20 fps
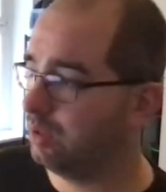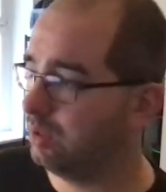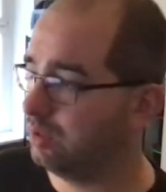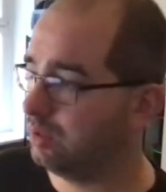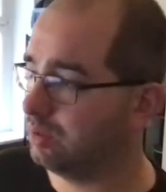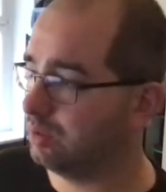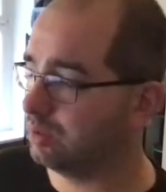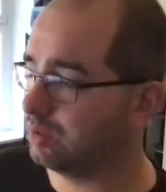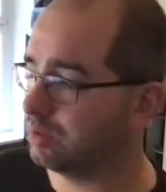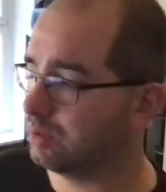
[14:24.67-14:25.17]

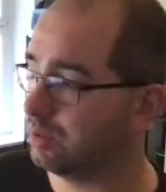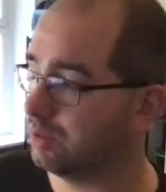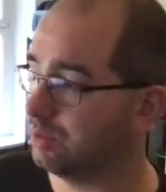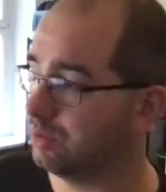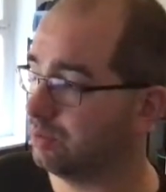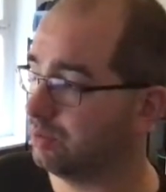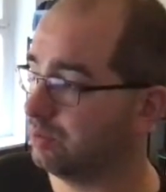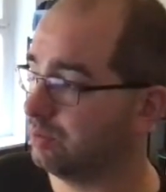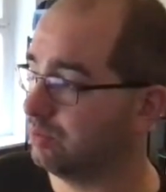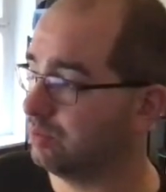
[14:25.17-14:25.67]
This is saying to
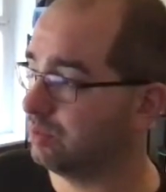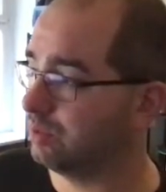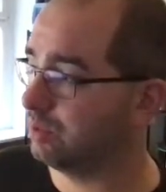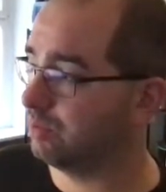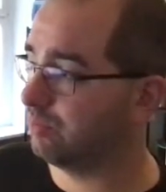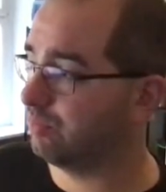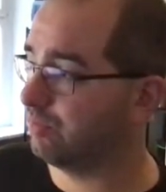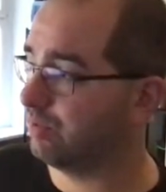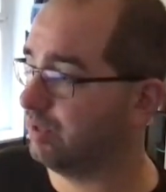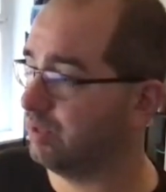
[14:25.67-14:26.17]
do, done,
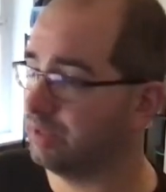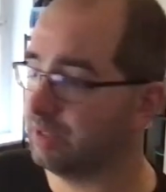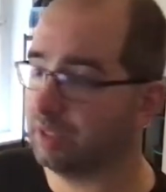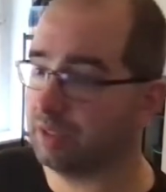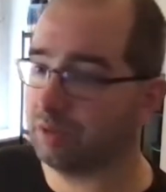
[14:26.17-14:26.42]
failed. Yeah,